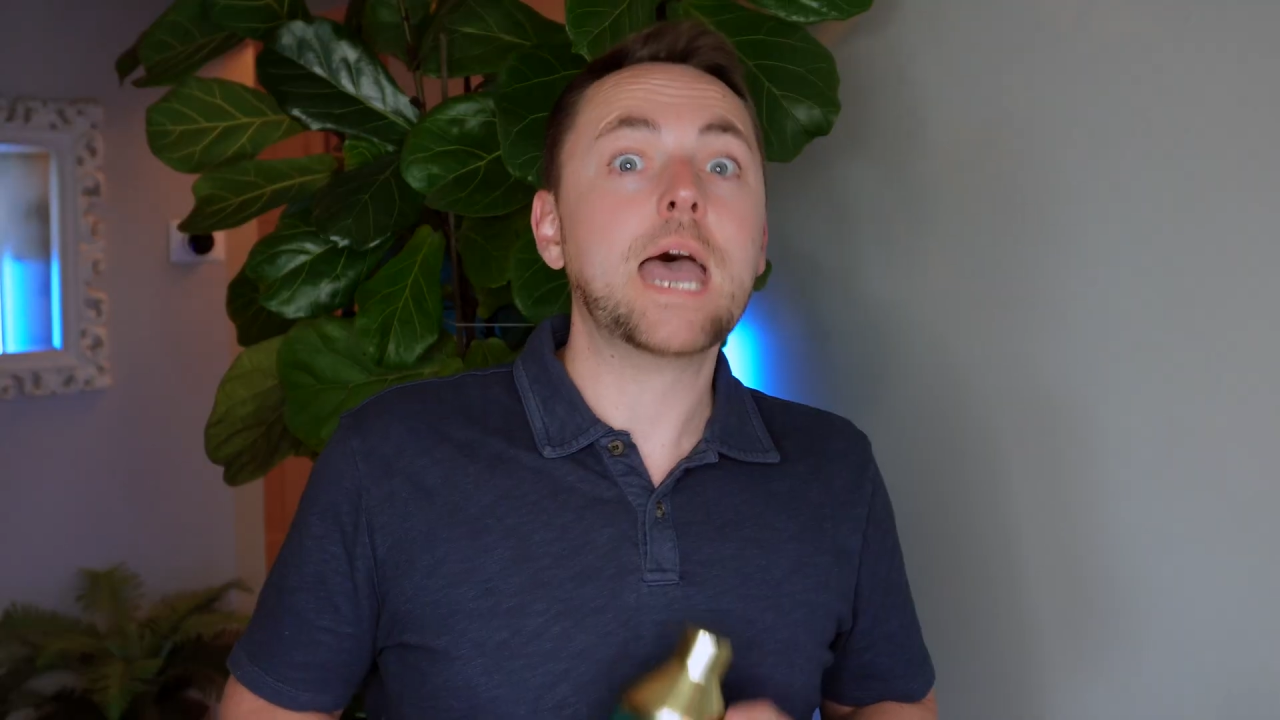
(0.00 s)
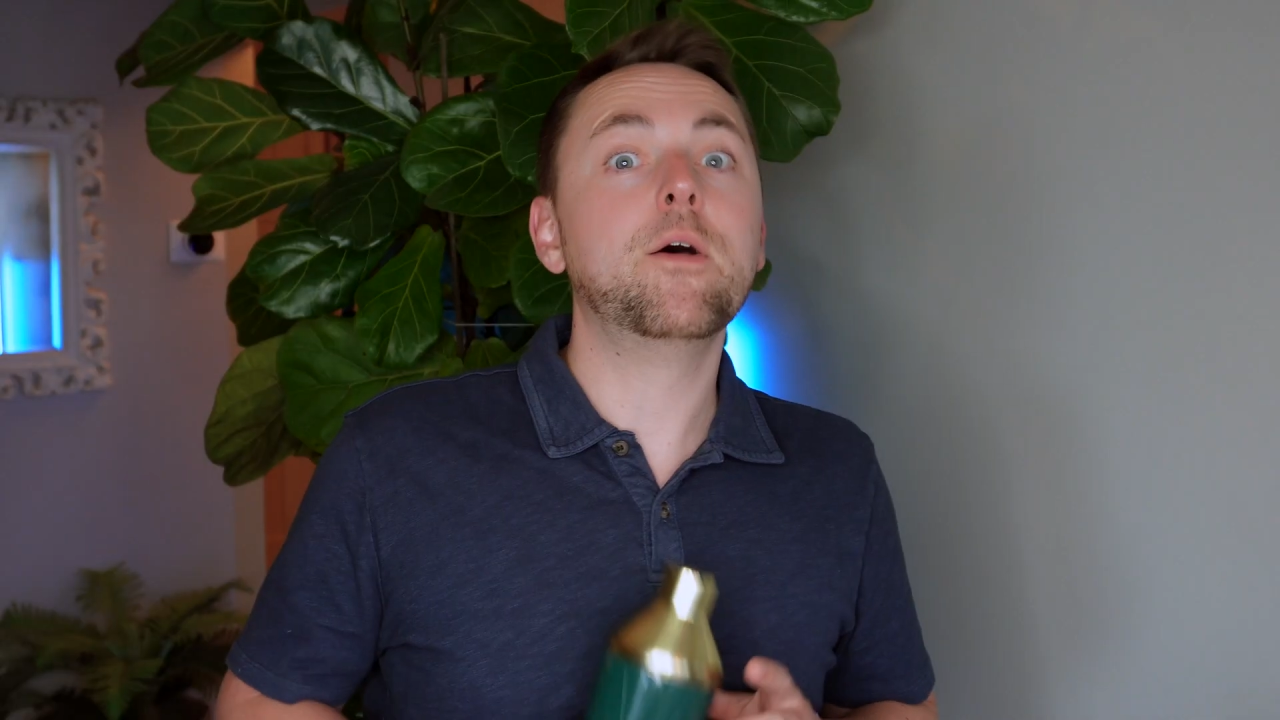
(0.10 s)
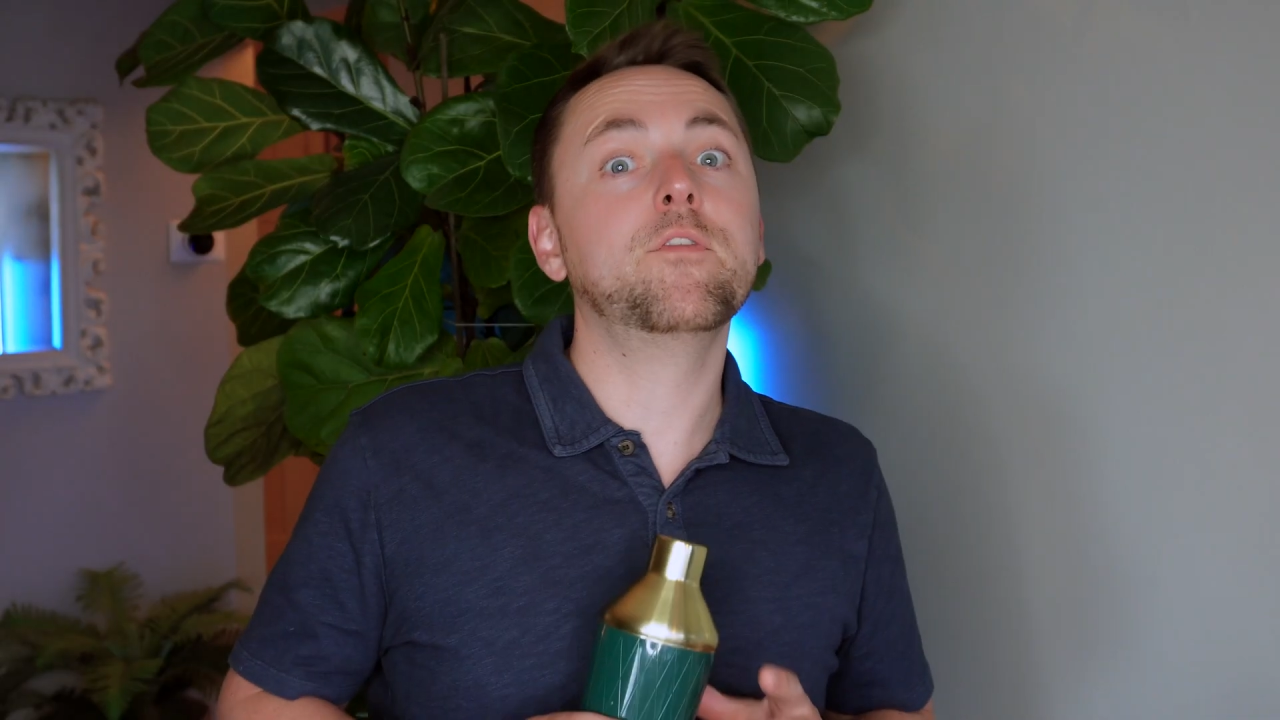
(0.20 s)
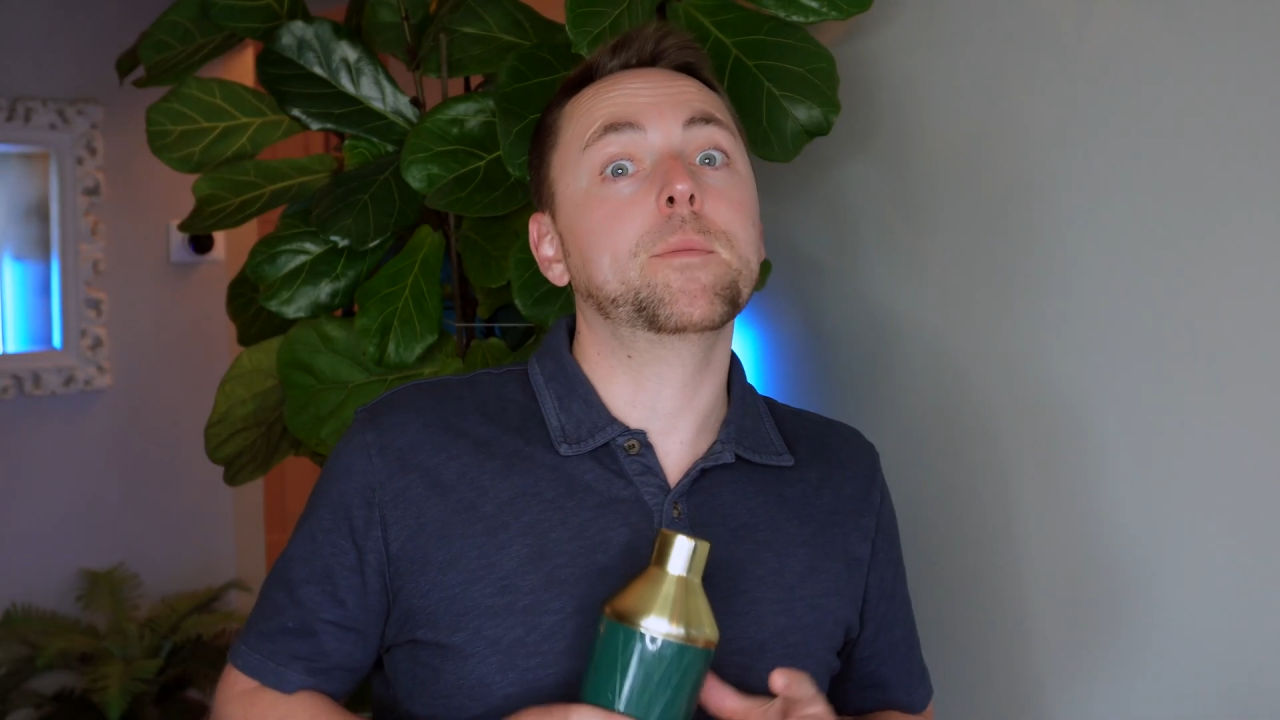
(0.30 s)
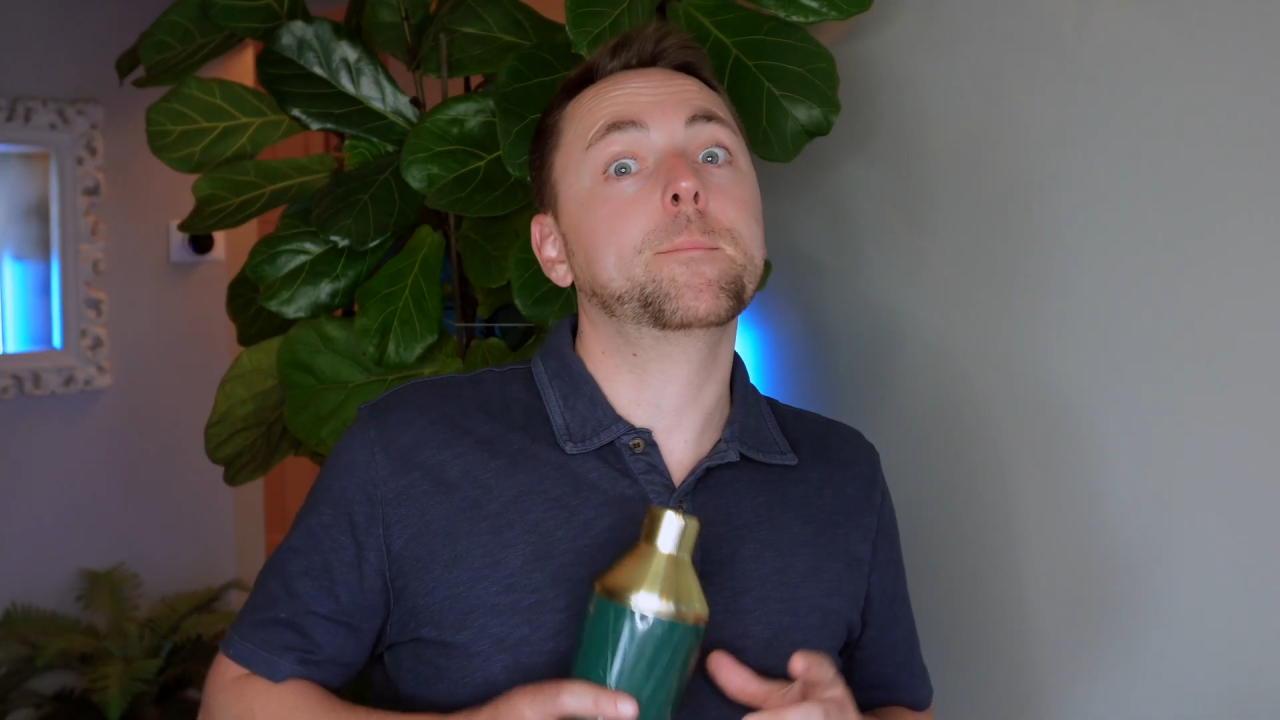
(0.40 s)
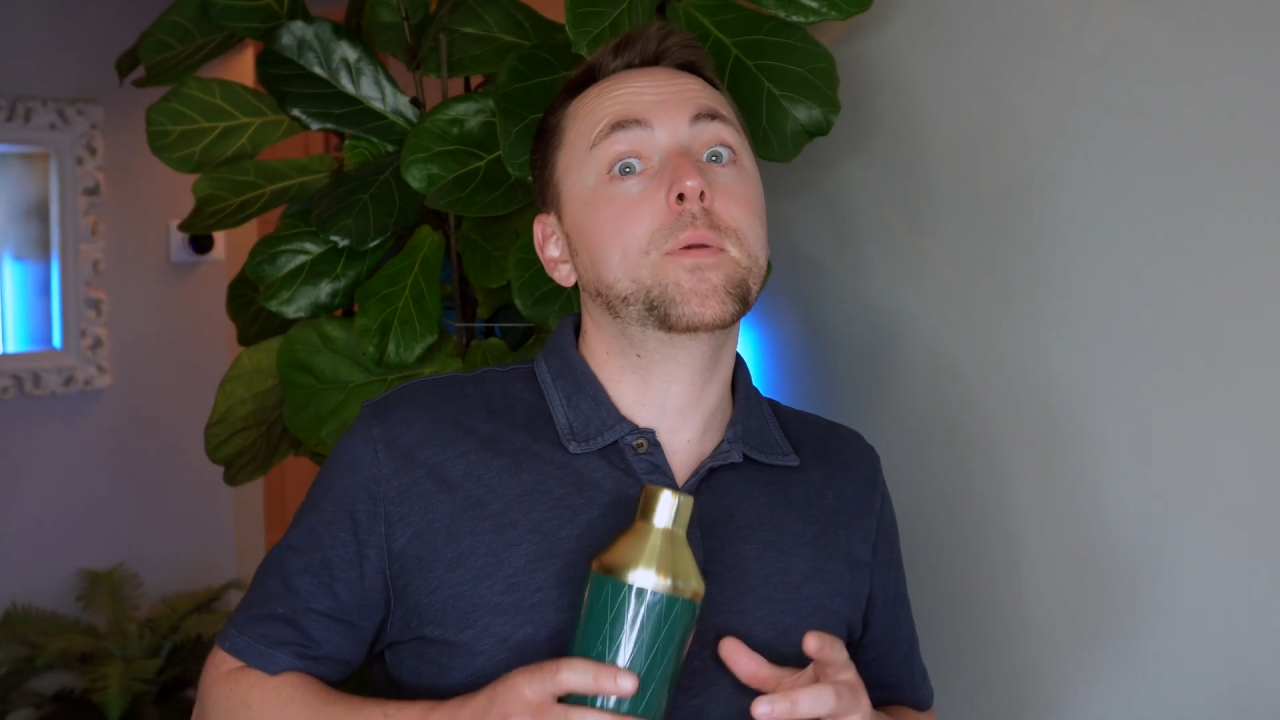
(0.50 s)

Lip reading: However,